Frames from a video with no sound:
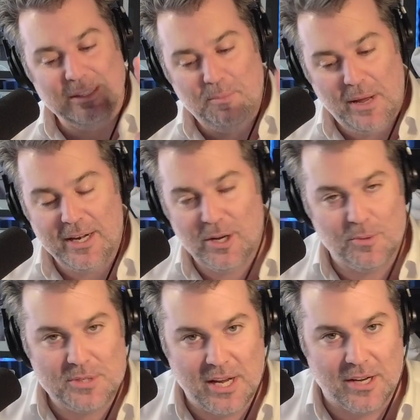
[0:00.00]
pending
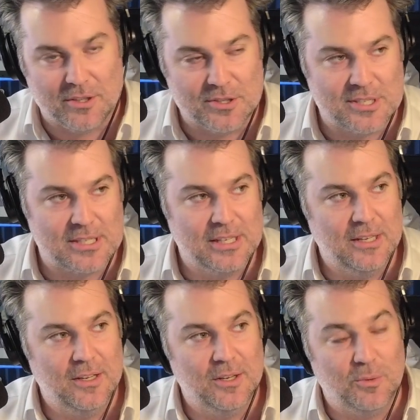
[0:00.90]
home sales
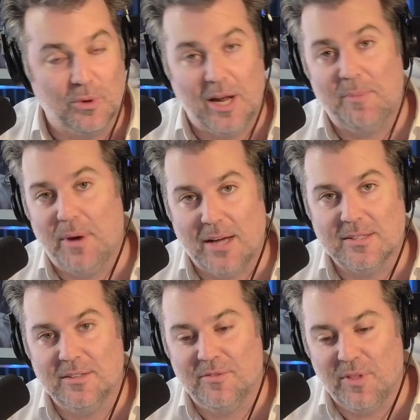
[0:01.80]
were not positive.